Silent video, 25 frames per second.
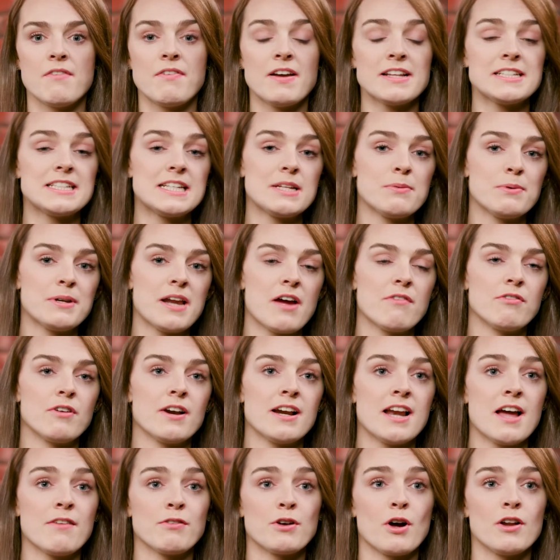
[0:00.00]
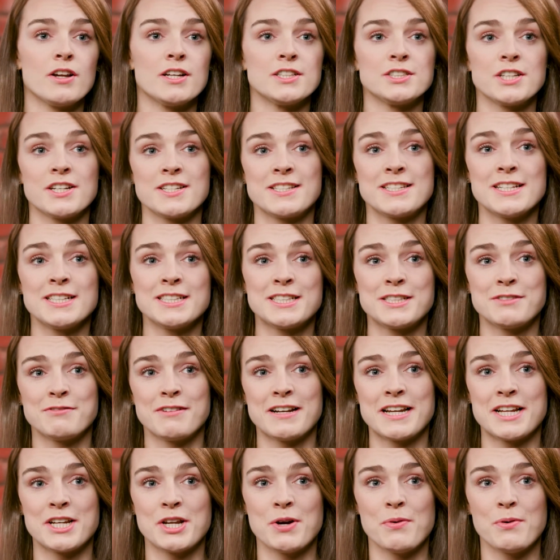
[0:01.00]
Eventually, whenever I left college, I still didn't
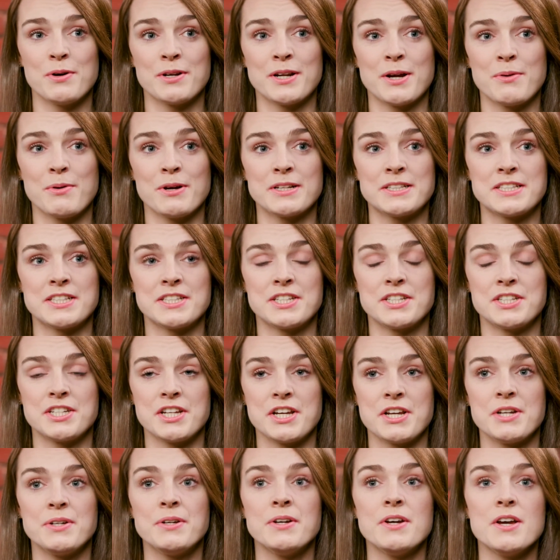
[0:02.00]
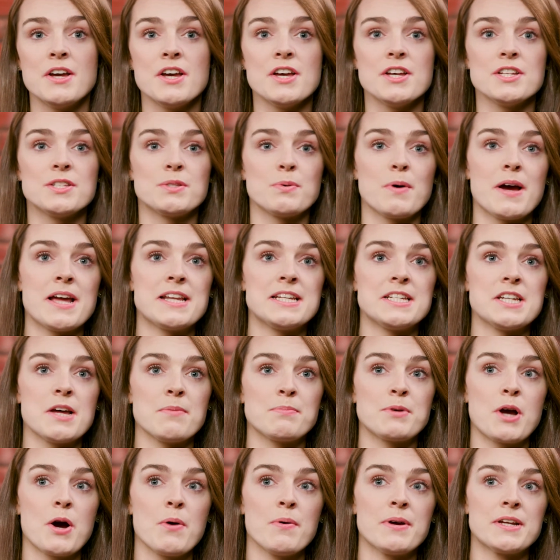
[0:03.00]
really know what I wanted to do, so I ended
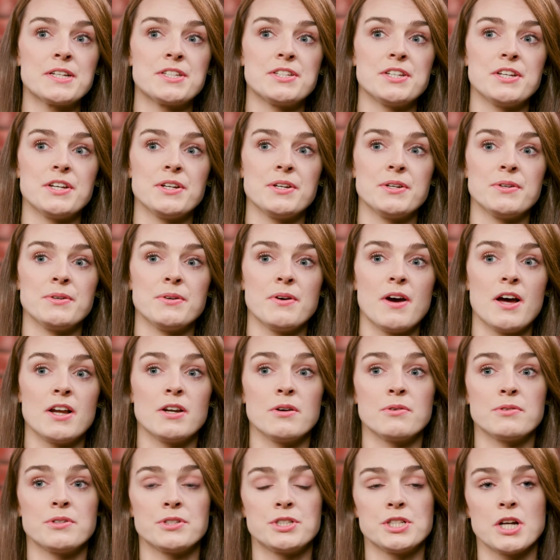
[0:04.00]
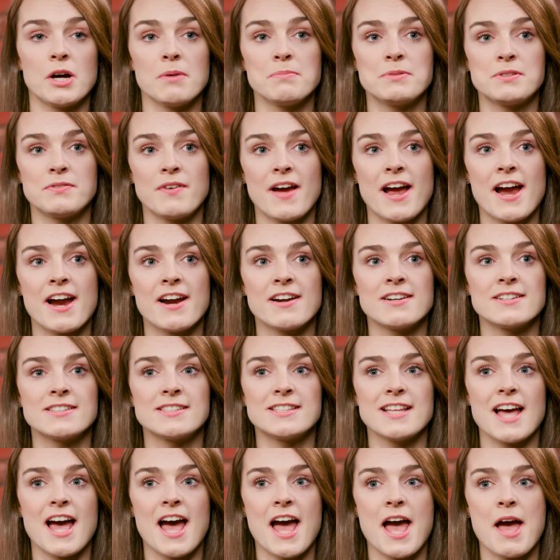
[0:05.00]
up going to a load of jobs
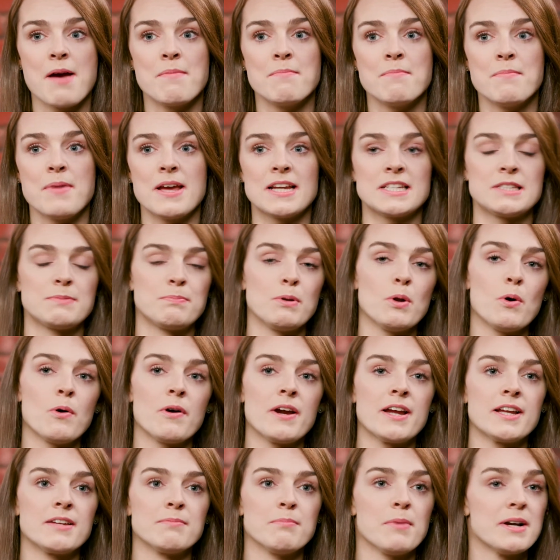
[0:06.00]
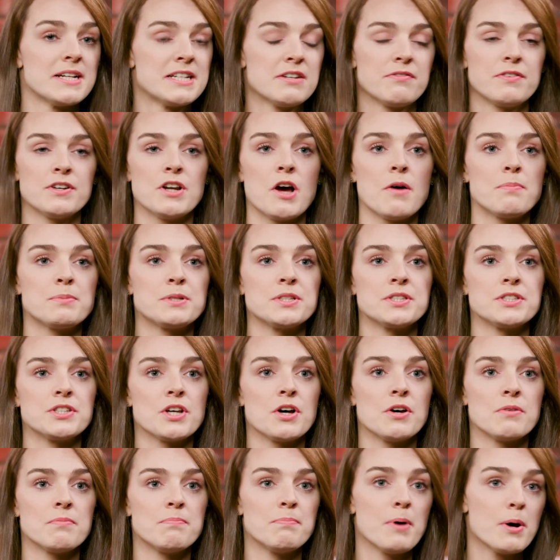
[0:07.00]
fairs, um, exploring my different options
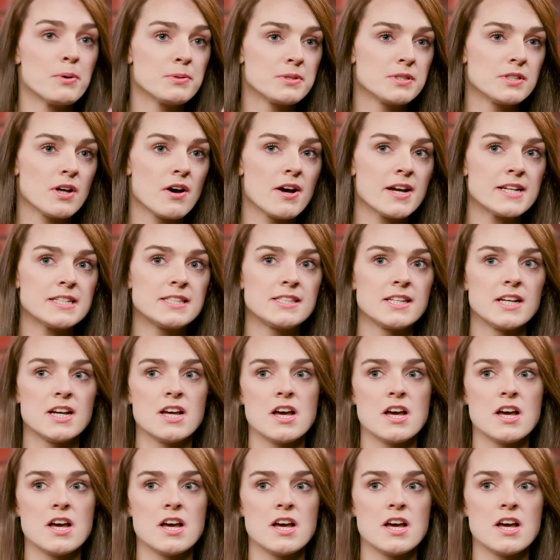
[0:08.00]
on both sides,